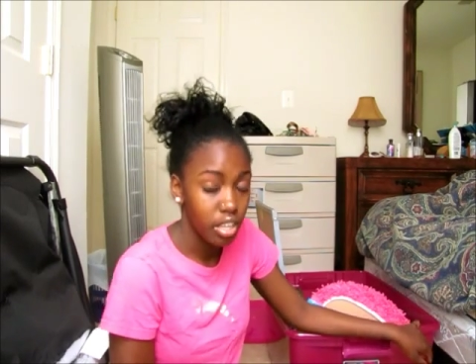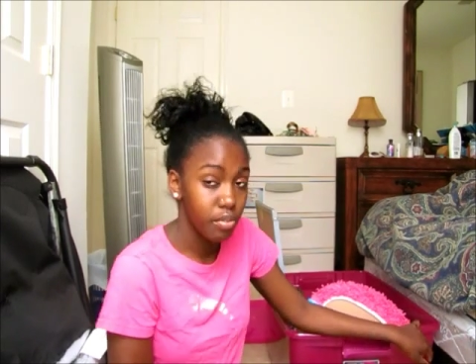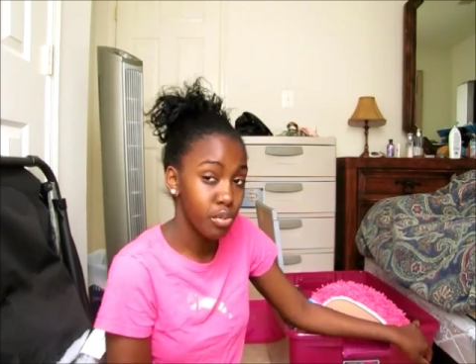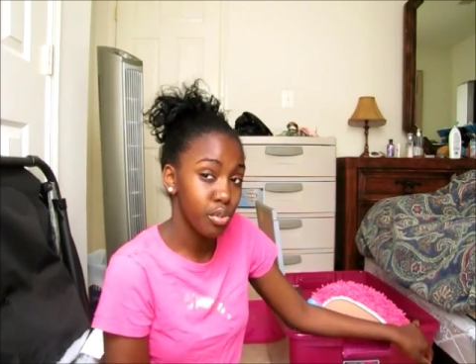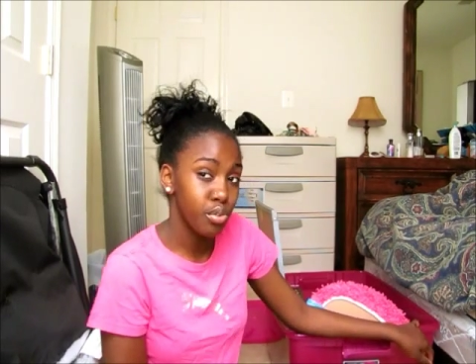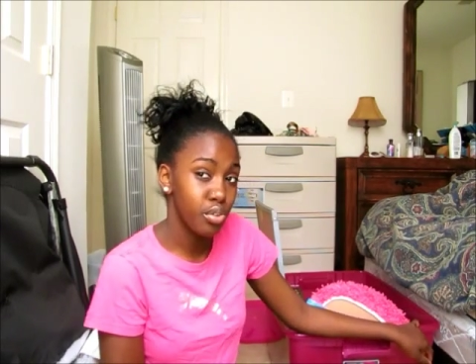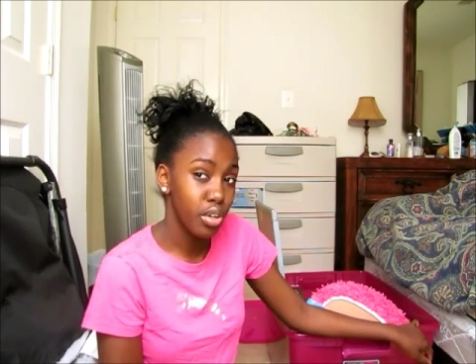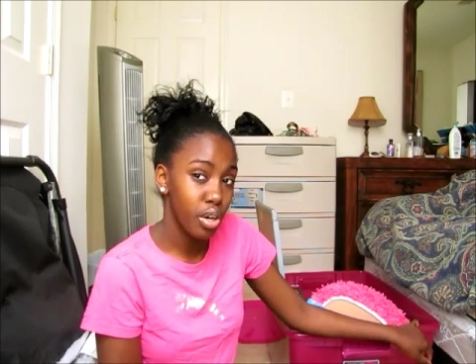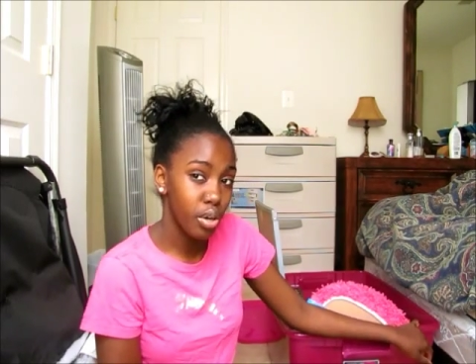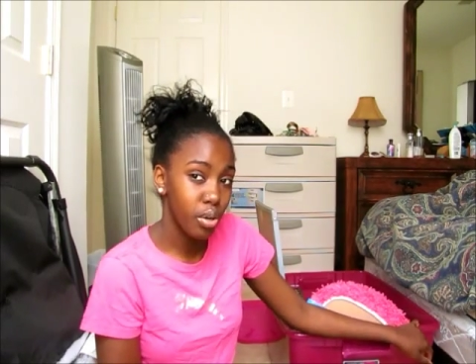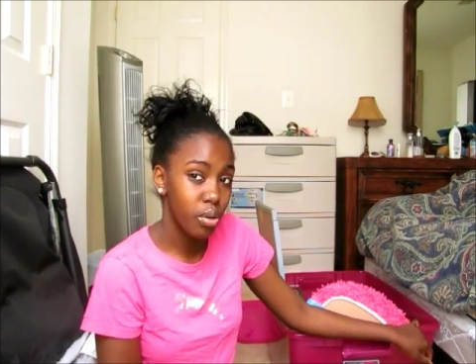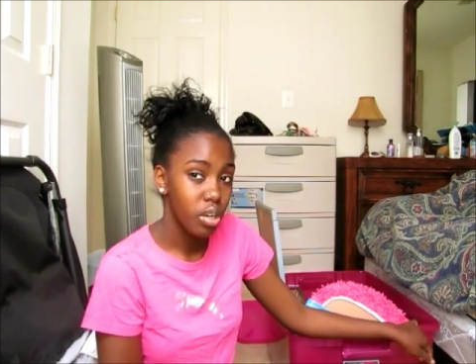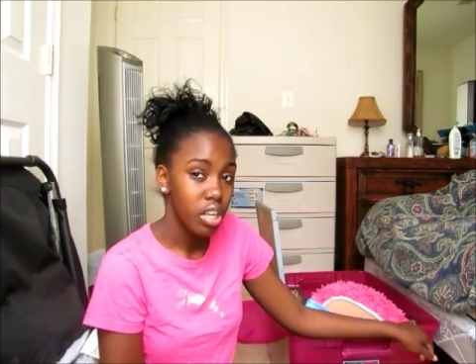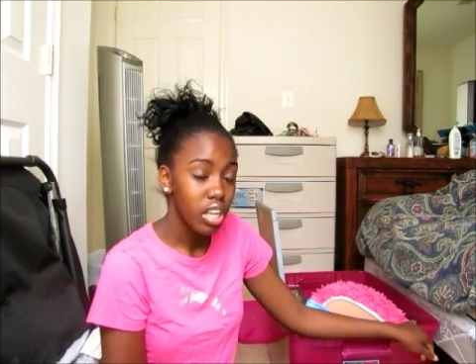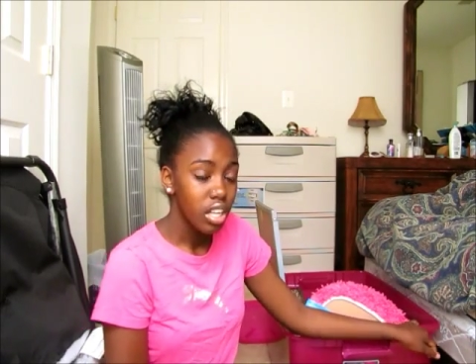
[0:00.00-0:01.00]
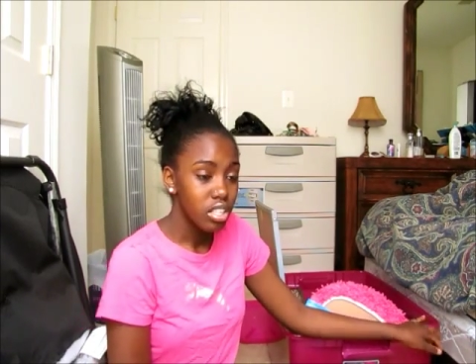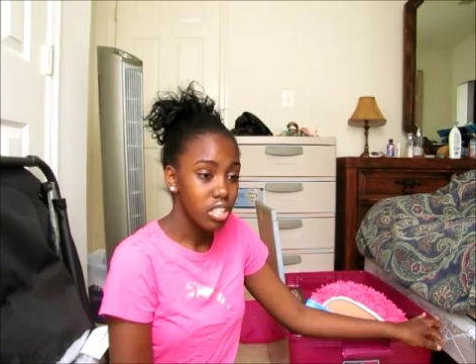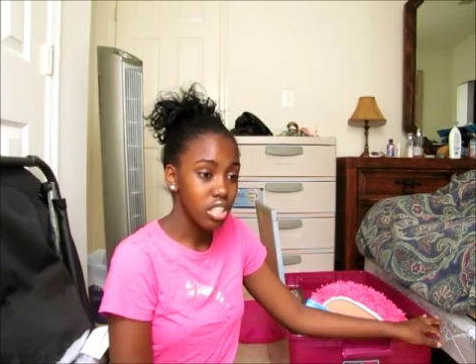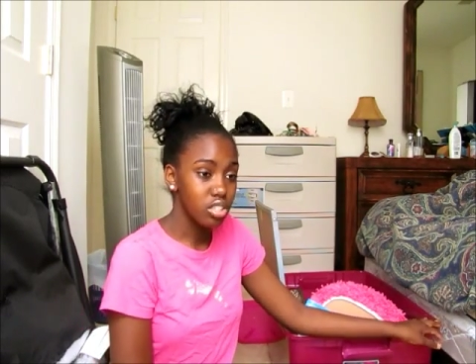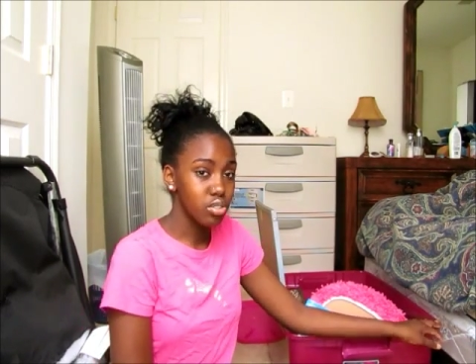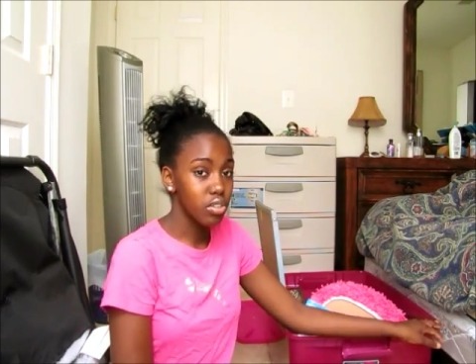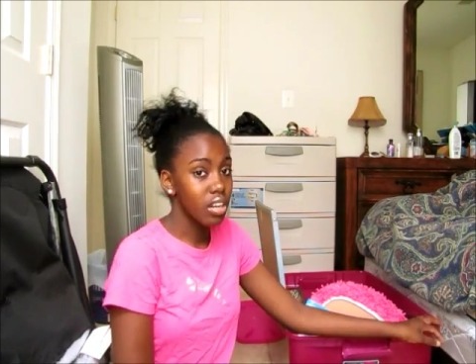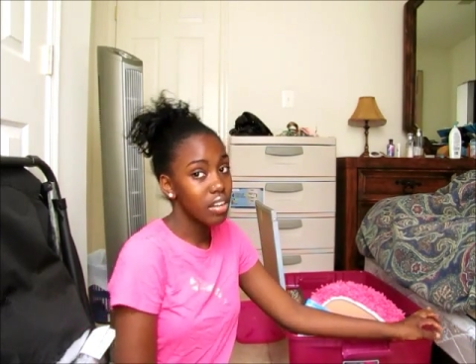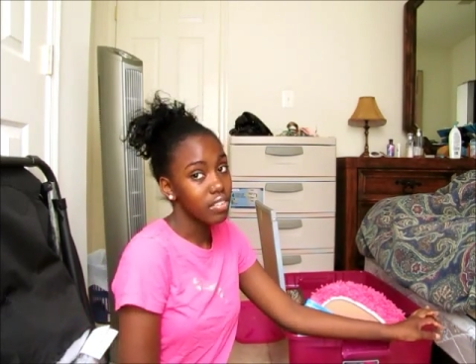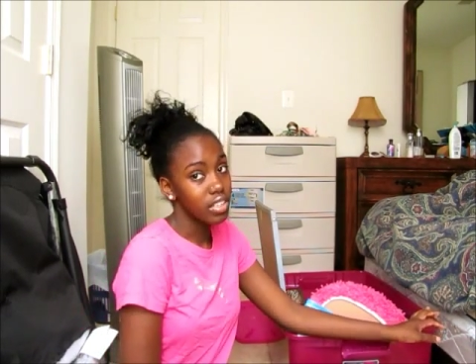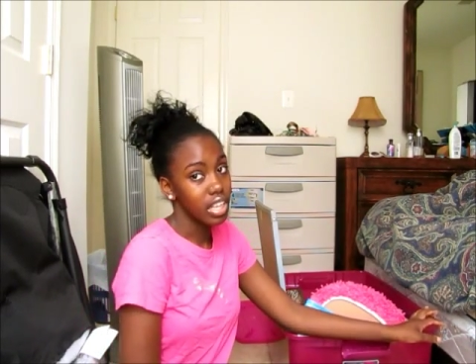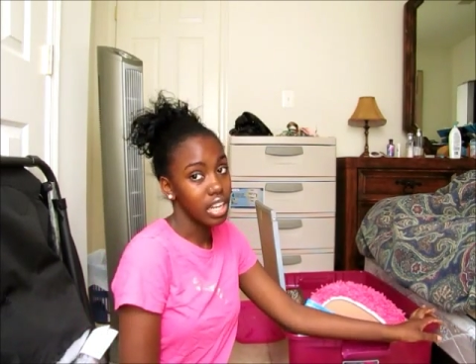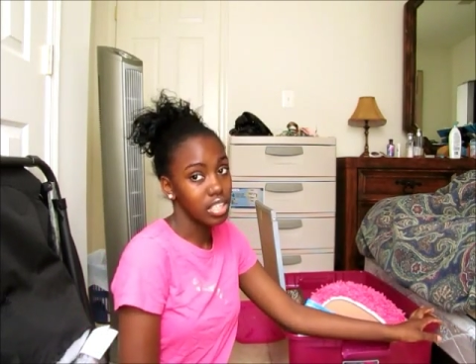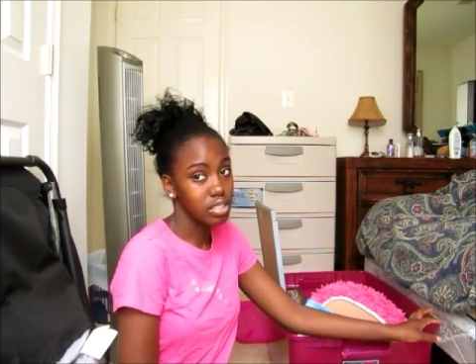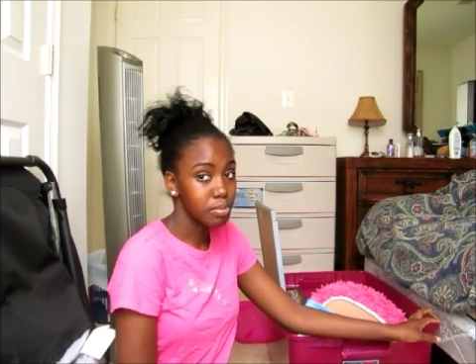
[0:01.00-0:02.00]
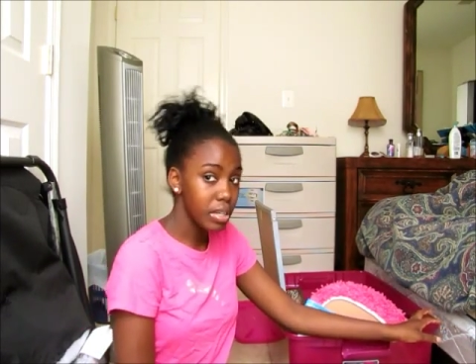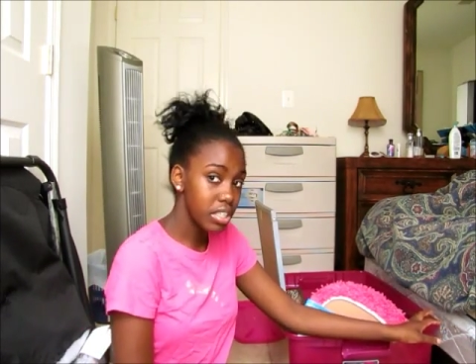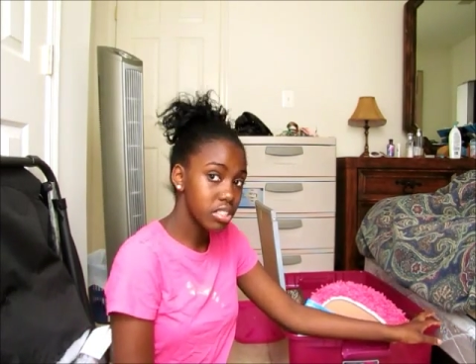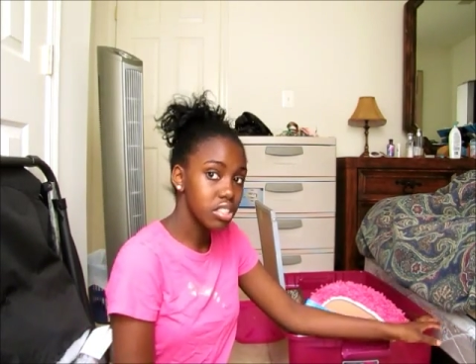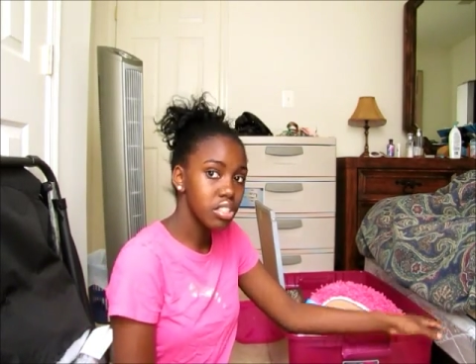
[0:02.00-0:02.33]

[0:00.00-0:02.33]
If you know that you don't have a lot of space,